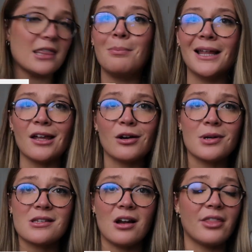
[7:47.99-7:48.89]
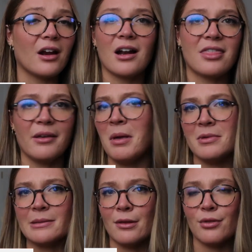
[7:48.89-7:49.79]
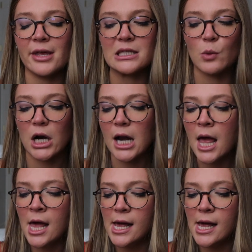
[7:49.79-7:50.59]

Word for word: the planner wasn't on there and I think maybe some other things weren't,